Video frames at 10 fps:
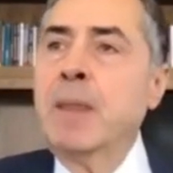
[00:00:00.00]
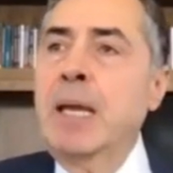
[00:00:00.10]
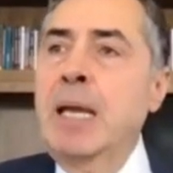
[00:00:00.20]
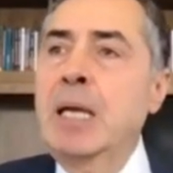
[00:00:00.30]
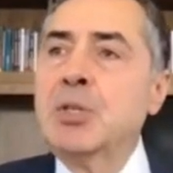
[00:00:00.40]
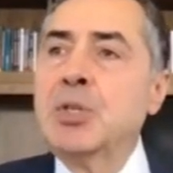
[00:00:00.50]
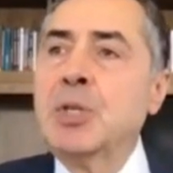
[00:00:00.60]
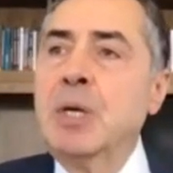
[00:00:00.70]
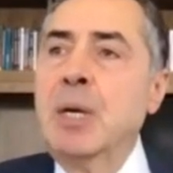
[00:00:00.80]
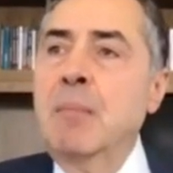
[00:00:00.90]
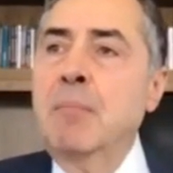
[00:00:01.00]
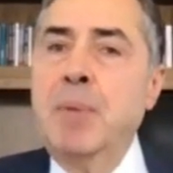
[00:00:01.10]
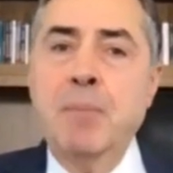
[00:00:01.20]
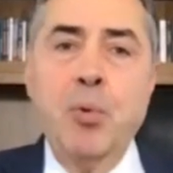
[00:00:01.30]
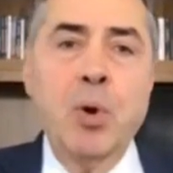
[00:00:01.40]
is
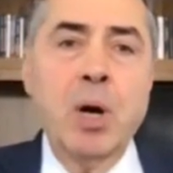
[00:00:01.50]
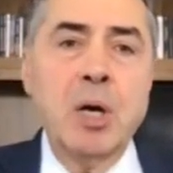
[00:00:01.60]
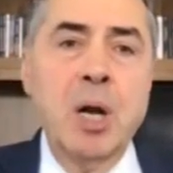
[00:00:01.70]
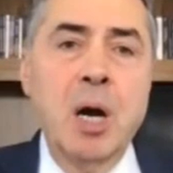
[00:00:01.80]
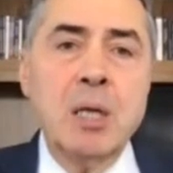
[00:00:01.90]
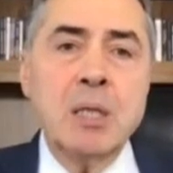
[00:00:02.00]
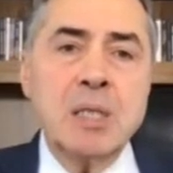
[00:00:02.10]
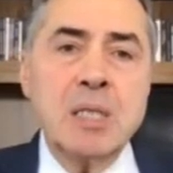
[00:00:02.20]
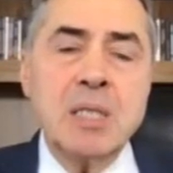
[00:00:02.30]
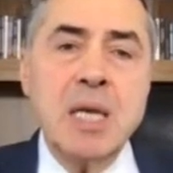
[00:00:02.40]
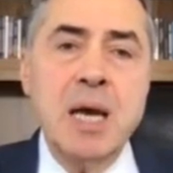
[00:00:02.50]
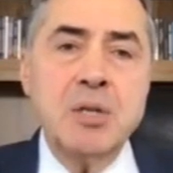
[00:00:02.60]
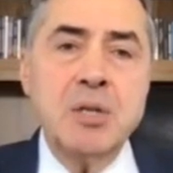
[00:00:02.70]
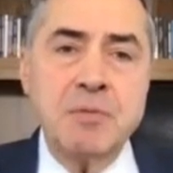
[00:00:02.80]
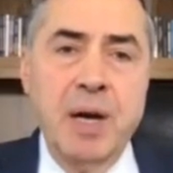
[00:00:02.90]
people are not
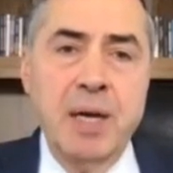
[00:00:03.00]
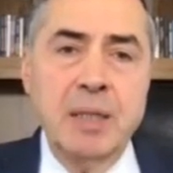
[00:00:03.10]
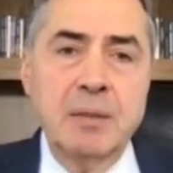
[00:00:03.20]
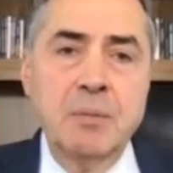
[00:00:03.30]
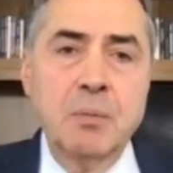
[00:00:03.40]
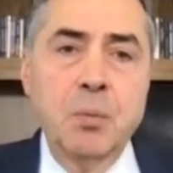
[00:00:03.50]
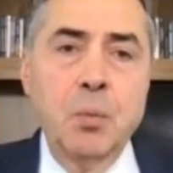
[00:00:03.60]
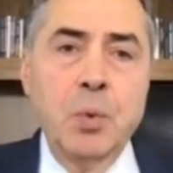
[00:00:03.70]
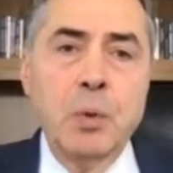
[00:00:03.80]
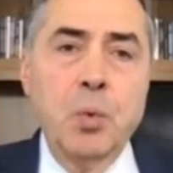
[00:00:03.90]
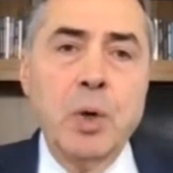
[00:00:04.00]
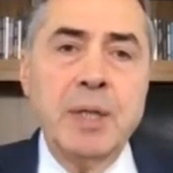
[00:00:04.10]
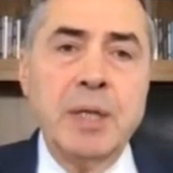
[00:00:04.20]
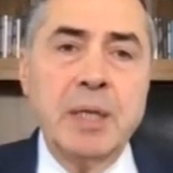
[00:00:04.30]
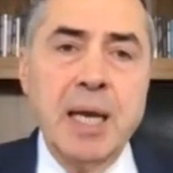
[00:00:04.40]
satisfied with what
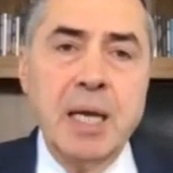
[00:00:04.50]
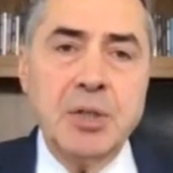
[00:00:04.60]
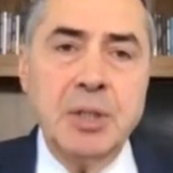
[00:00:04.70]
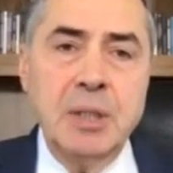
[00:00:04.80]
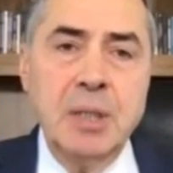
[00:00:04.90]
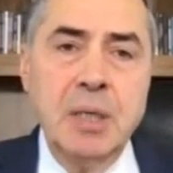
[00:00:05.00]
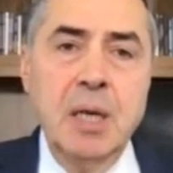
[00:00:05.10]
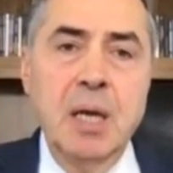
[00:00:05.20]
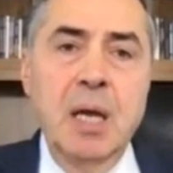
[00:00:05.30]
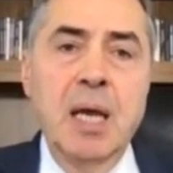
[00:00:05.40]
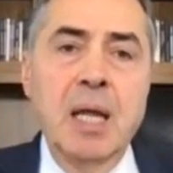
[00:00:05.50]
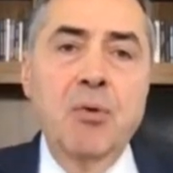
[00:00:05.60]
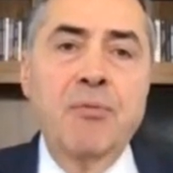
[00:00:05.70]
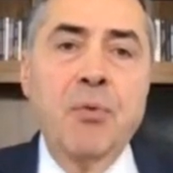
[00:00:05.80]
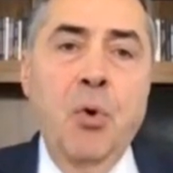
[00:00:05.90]
they're getting. And
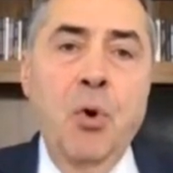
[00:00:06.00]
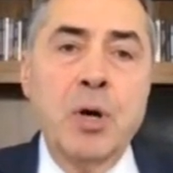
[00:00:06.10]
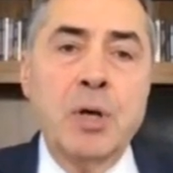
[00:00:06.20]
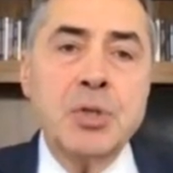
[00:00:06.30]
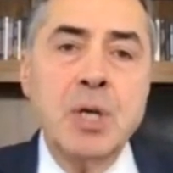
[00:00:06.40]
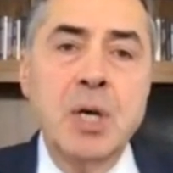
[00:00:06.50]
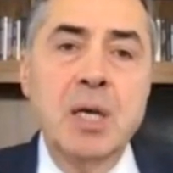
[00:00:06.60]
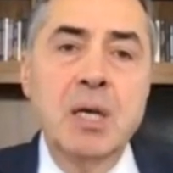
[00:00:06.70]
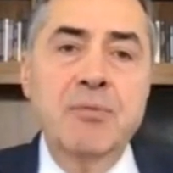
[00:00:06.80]
of course, if